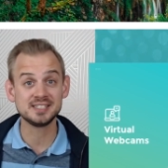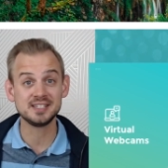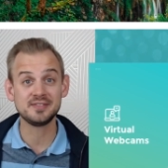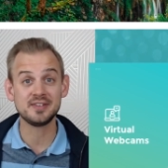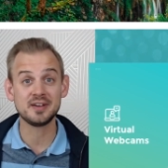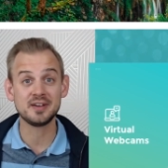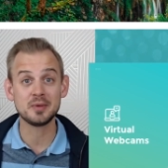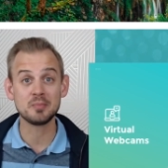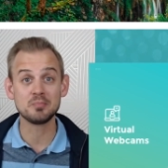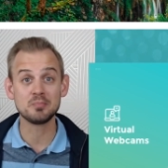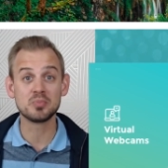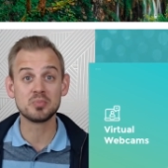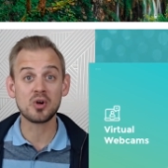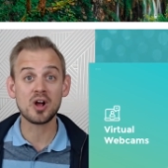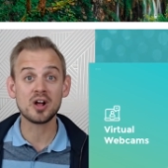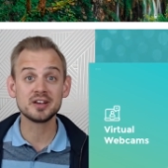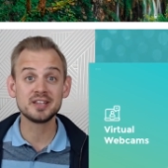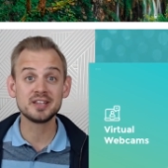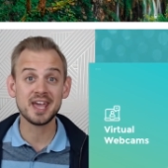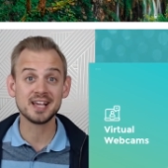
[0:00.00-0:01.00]
as if I'm a
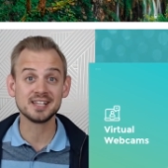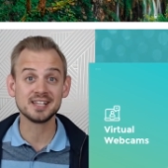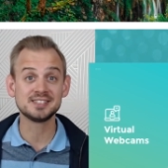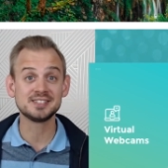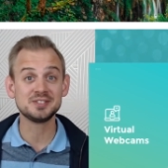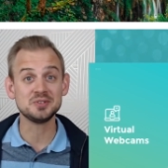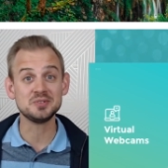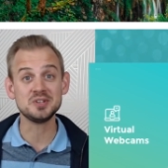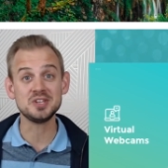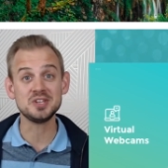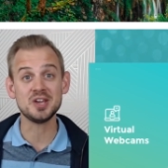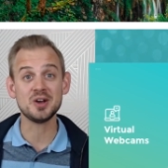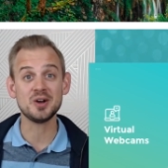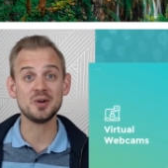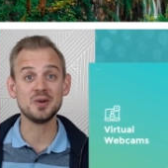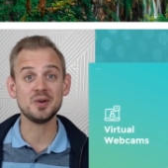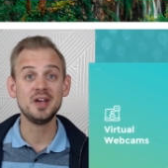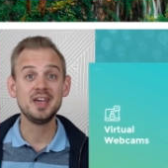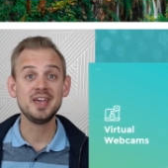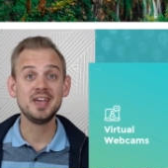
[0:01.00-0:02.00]
broadcast
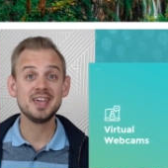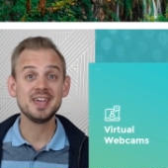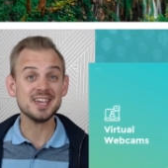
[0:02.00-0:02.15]
studio